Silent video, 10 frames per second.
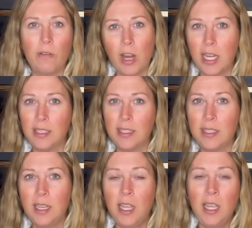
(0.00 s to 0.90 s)

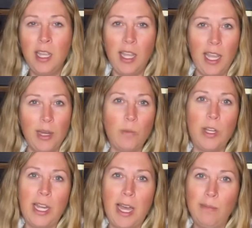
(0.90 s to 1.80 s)
friends and
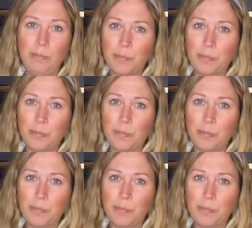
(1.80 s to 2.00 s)
whatnot.